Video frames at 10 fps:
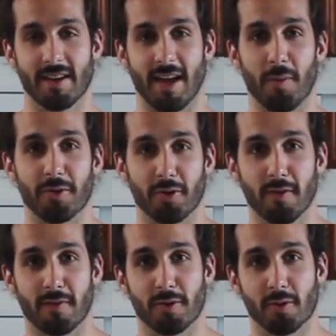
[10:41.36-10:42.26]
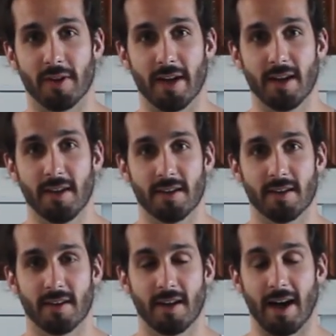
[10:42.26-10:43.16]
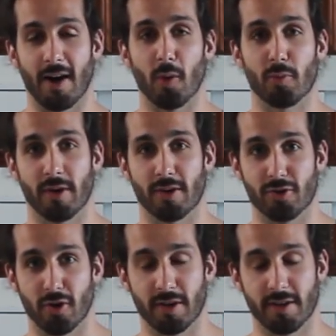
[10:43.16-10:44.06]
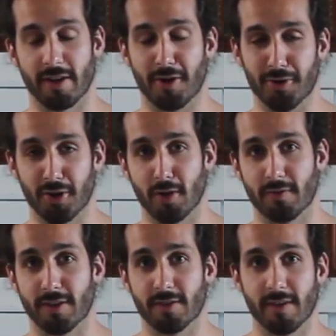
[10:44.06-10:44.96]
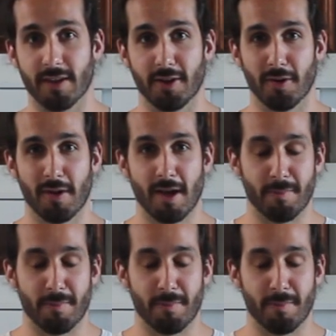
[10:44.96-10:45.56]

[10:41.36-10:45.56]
That was all for today. I hope you enjoyed the content of this video.